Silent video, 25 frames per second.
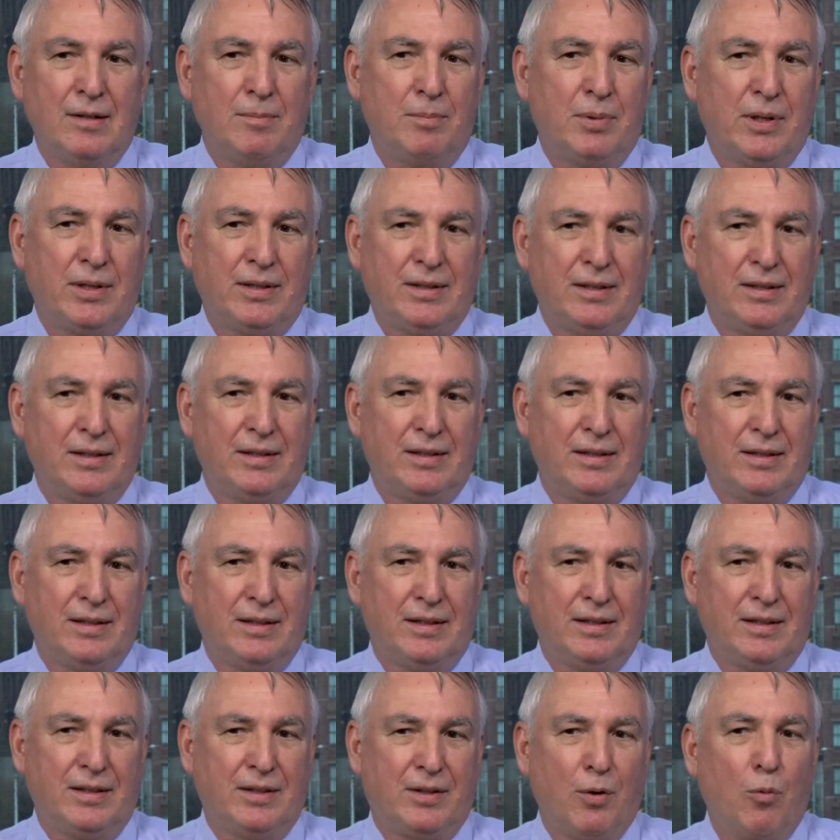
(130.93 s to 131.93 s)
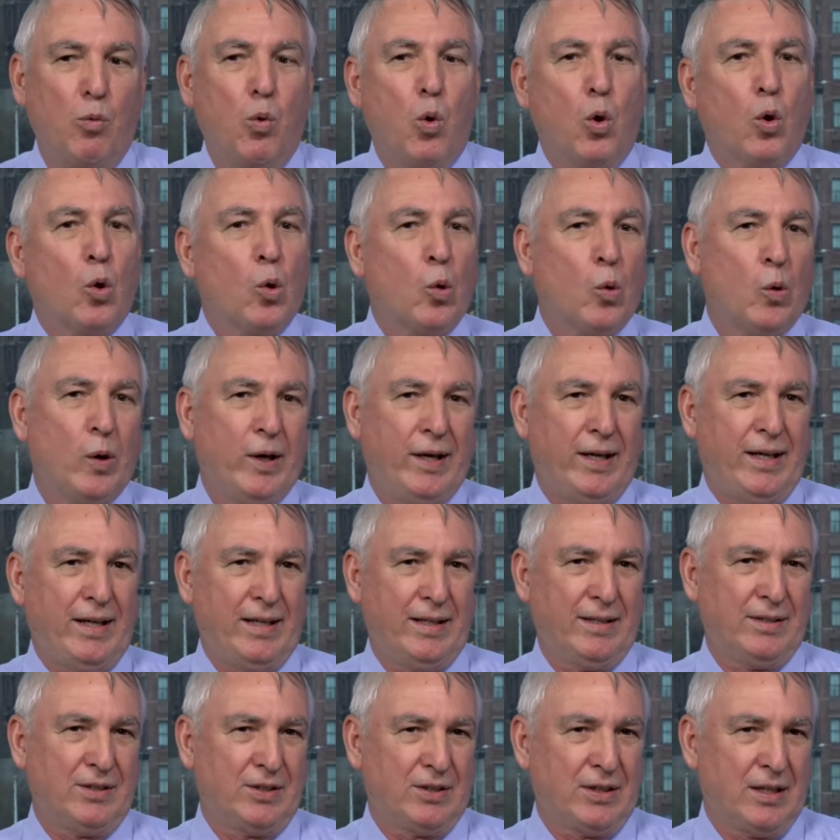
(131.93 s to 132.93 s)
but the worry
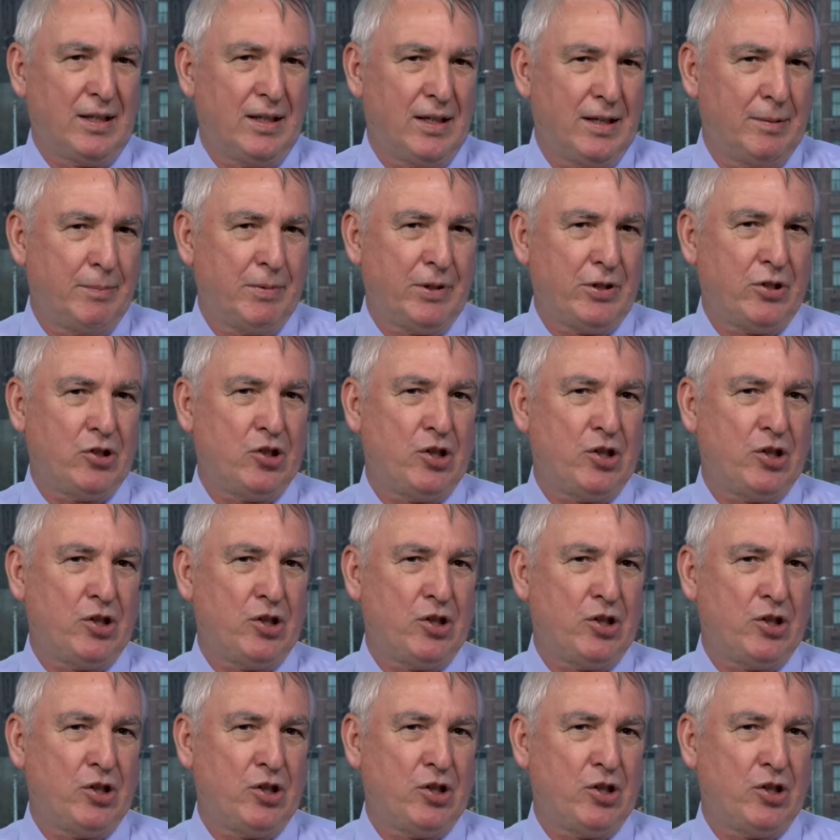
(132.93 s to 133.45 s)
is climate